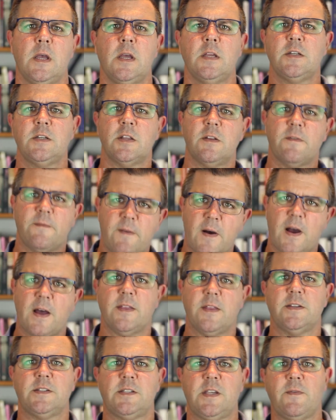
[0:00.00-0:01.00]
to the
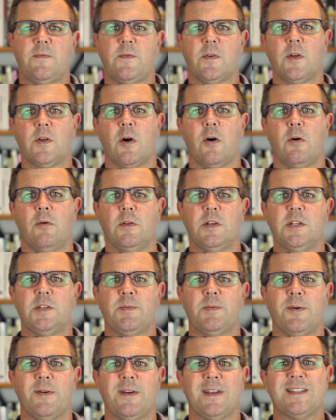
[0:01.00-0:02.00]
Father's gift of the Holy
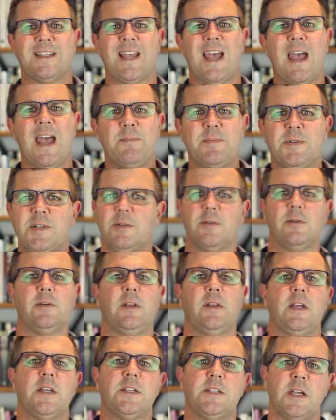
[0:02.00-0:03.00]
Spirit is
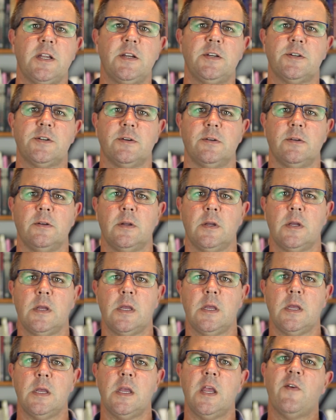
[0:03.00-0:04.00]
absolutely essential
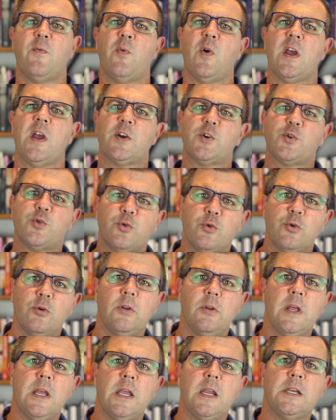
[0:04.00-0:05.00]
if we are
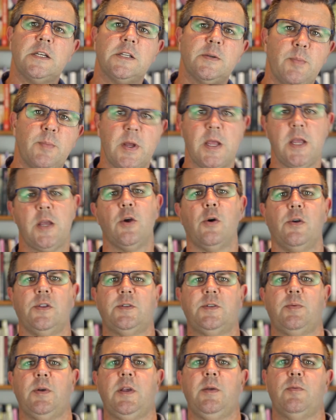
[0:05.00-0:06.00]
truly to be God's
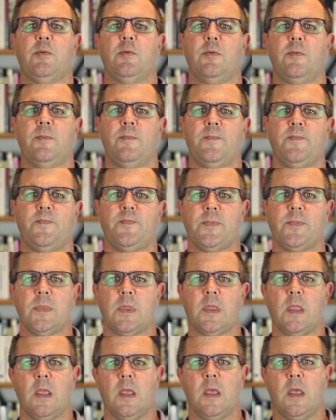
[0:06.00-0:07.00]
people.
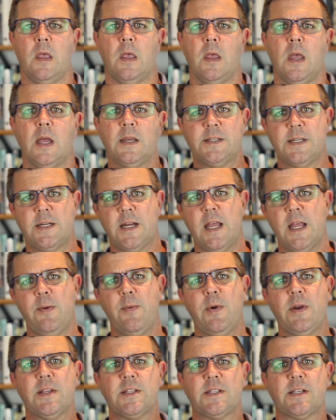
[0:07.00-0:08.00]
And today
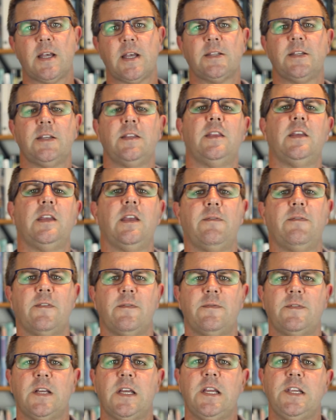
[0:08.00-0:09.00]
we're discussing the gift of
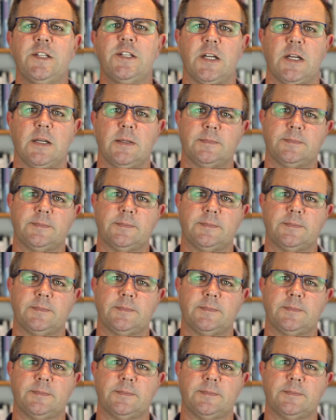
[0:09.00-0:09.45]
teaching.